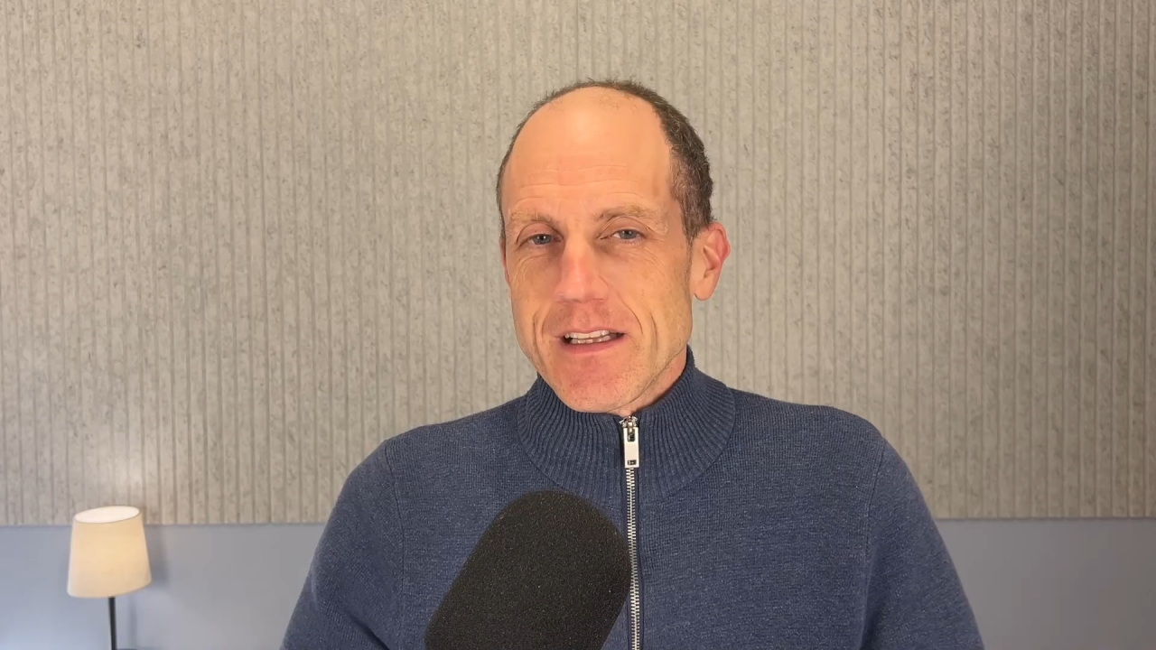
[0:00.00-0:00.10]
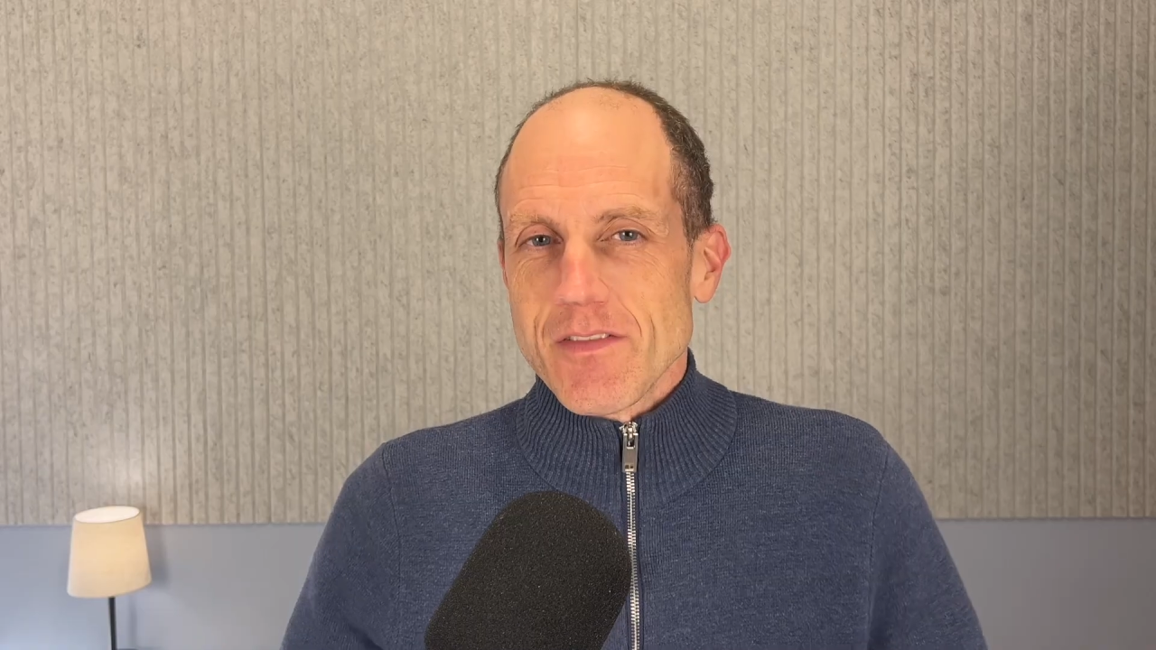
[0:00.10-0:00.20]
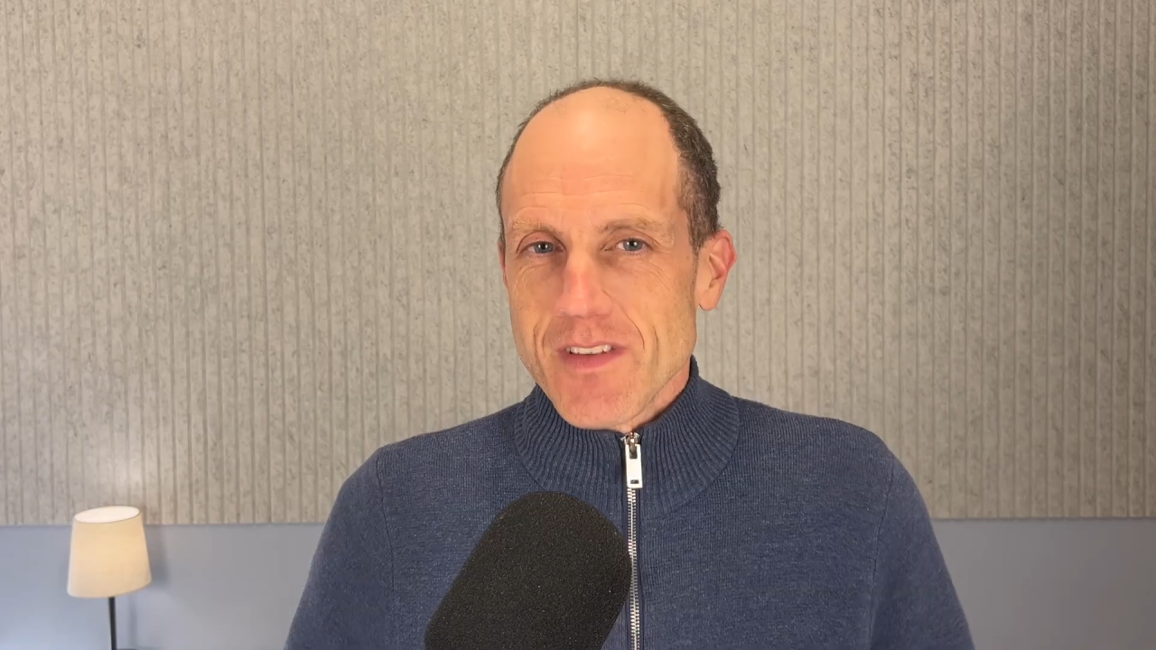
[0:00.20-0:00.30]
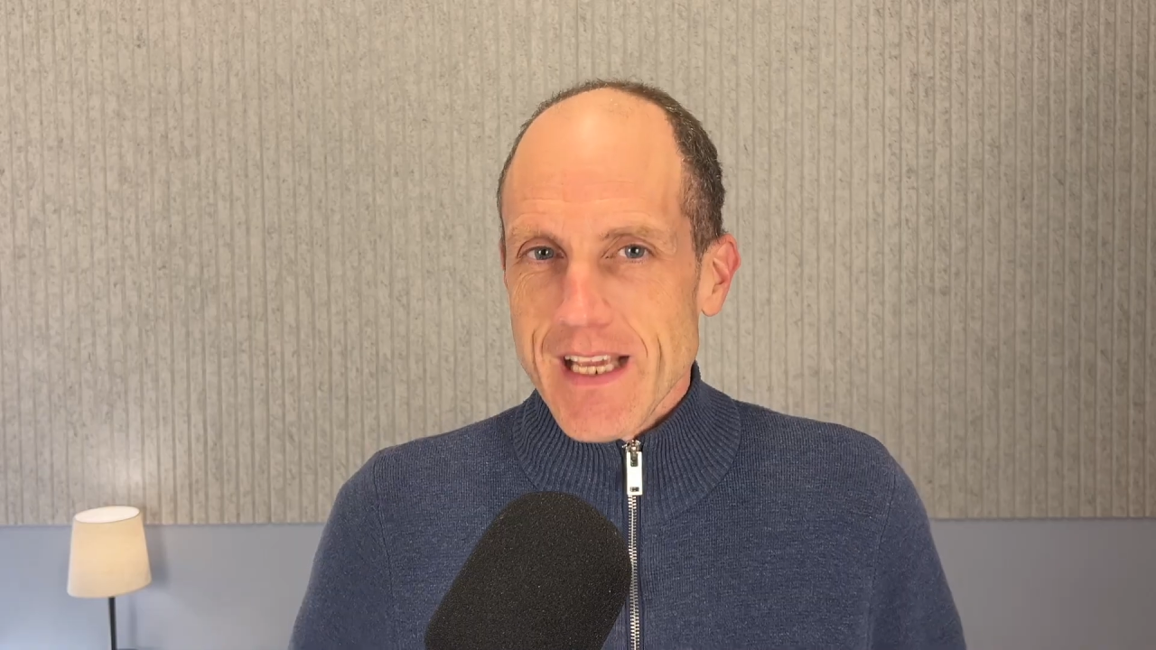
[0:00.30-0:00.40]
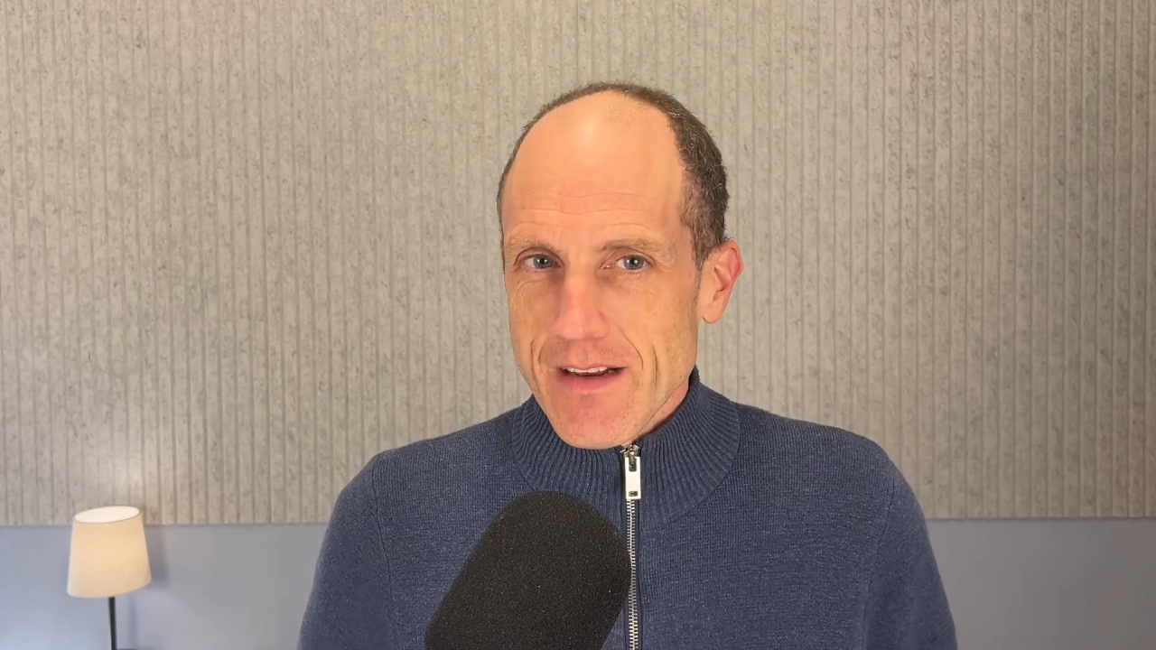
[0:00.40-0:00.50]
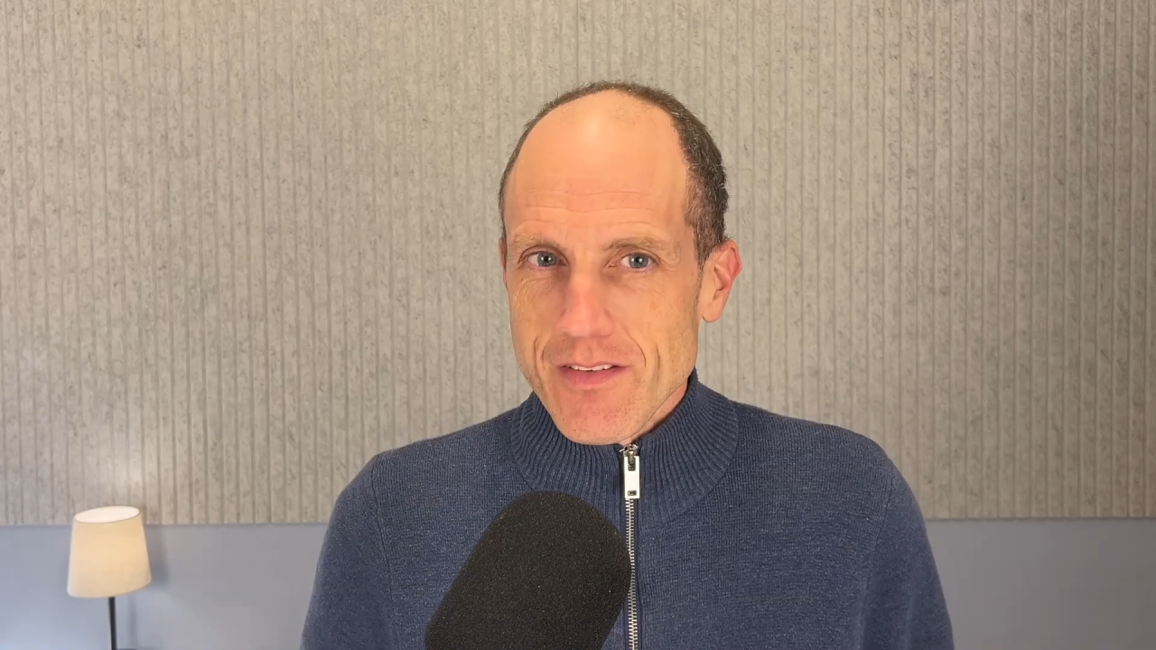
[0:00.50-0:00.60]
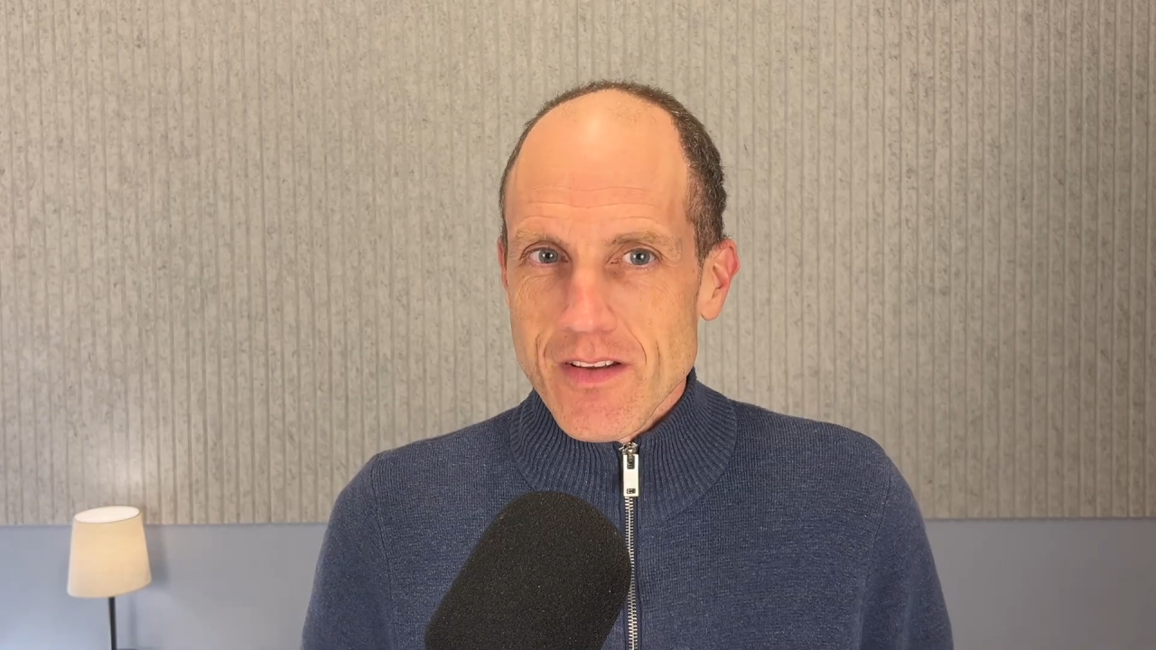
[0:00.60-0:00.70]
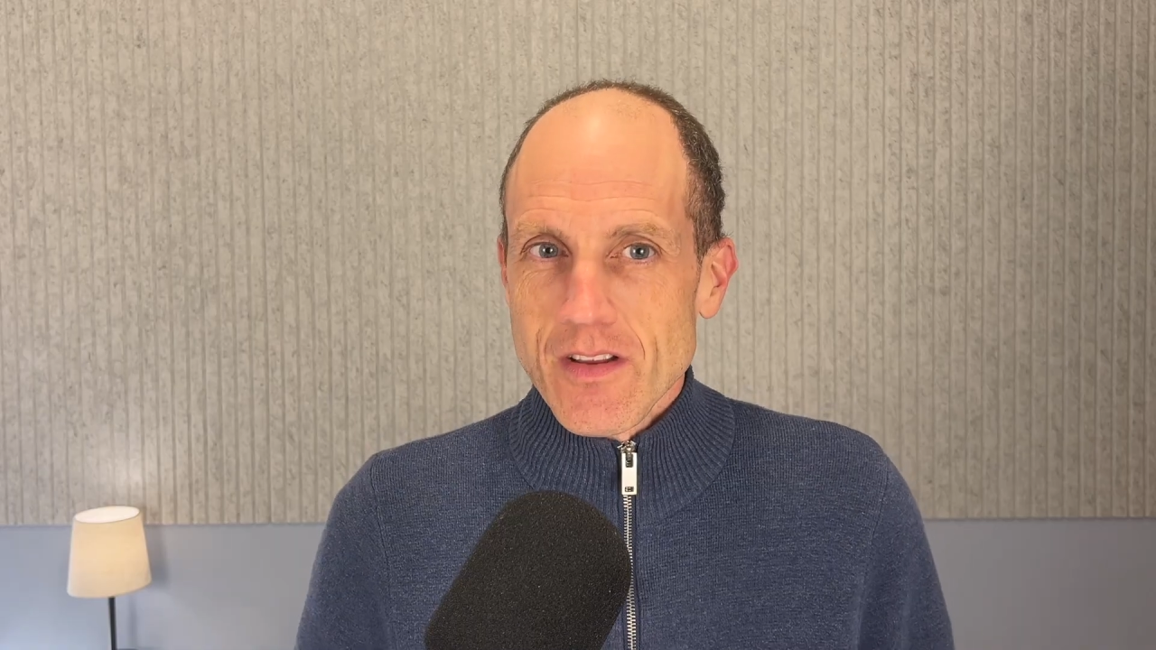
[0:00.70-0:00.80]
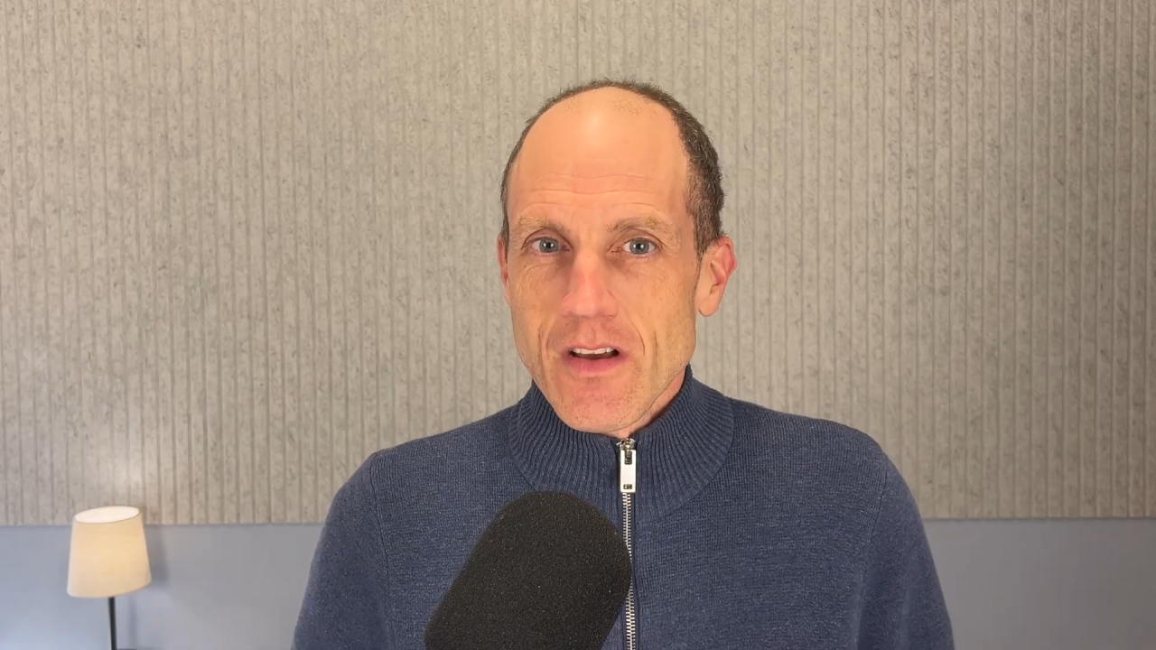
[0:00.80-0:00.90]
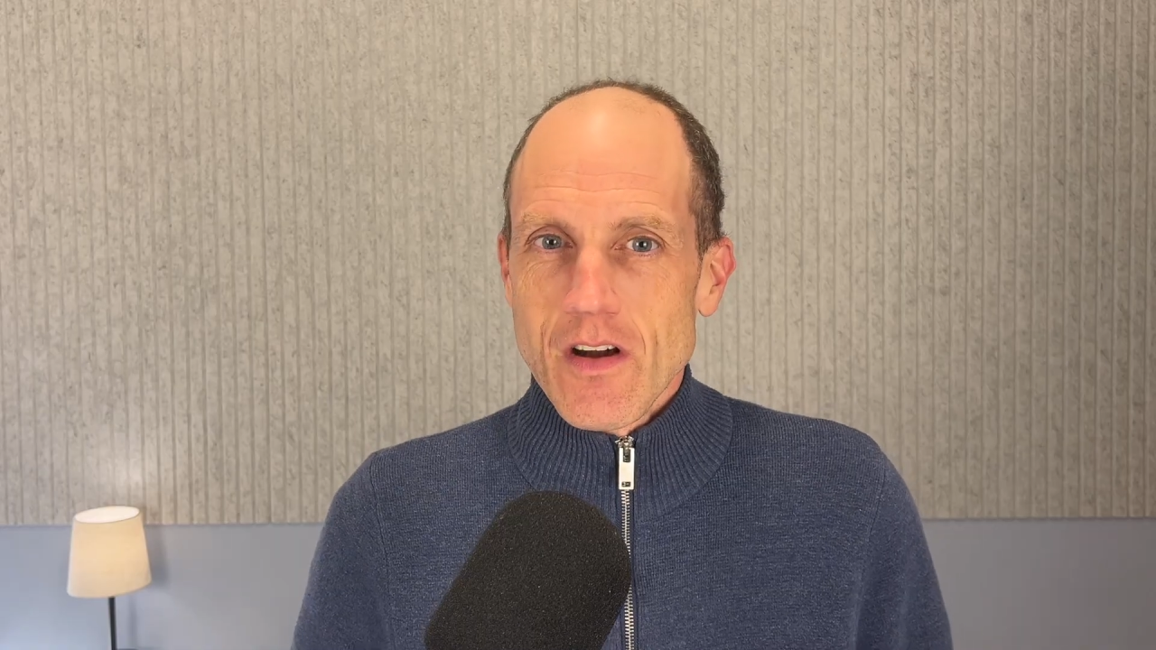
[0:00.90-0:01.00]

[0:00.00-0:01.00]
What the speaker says: of taxes